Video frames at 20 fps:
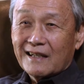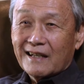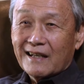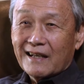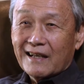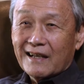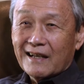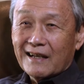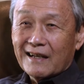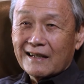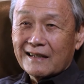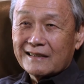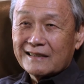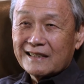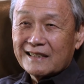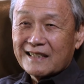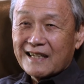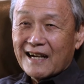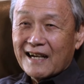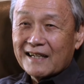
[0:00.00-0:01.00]
And
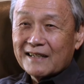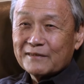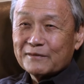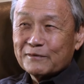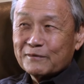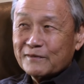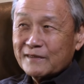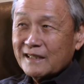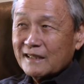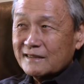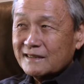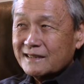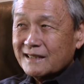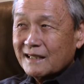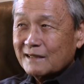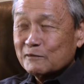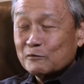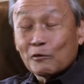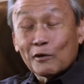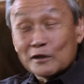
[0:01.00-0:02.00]
he kind of,
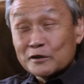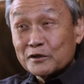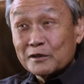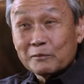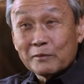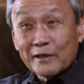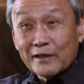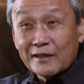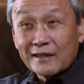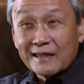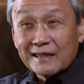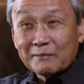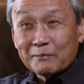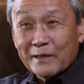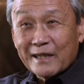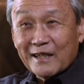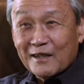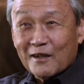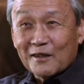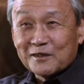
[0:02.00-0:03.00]
said, well, you'd be good,
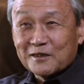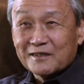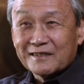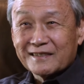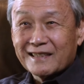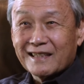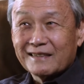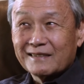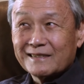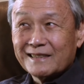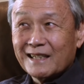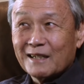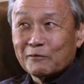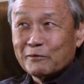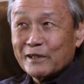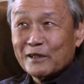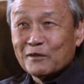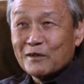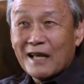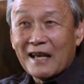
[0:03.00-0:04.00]
but he also said,
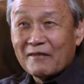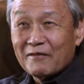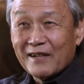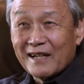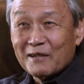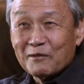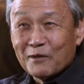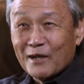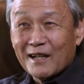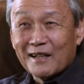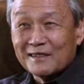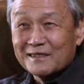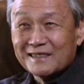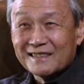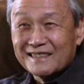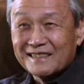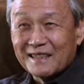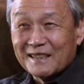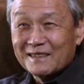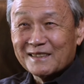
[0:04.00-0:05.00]
we don't have anyone
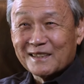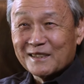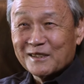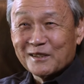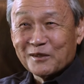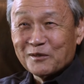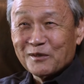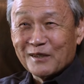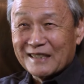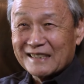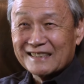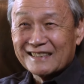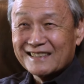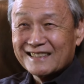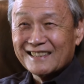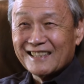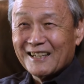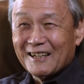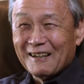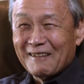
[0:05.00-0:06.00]
else that can do
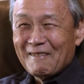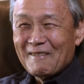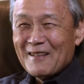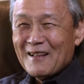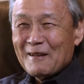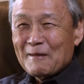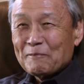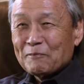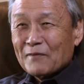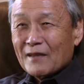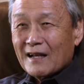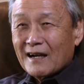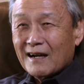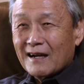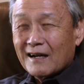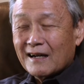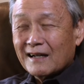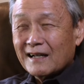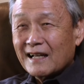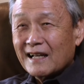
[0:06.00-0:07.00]
this,
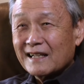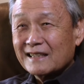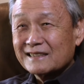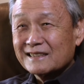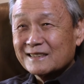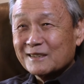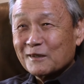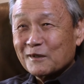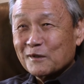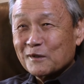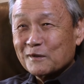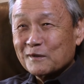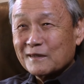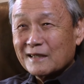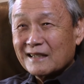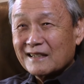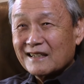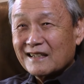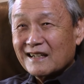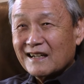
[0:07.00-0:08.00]
and so
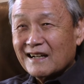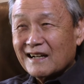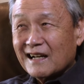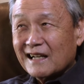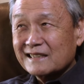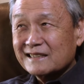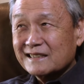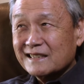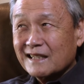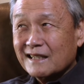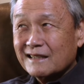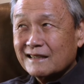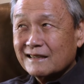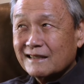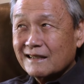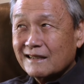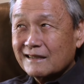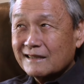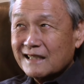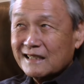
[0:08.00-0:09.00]
I said,
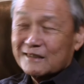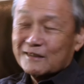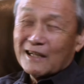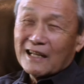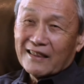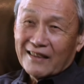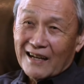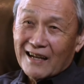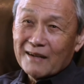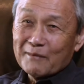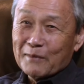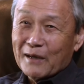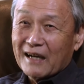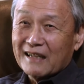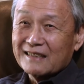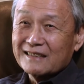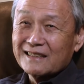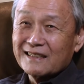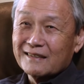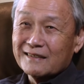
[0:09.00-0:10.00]
okay, so I thought
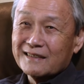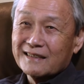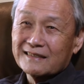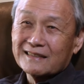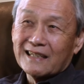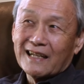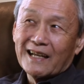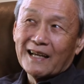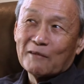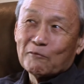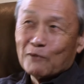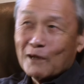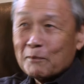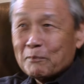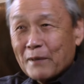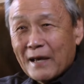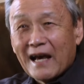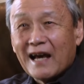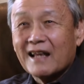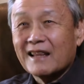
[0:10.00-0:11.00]
about it, because I had one
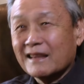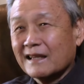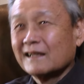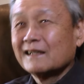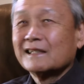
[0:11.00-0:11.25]
path,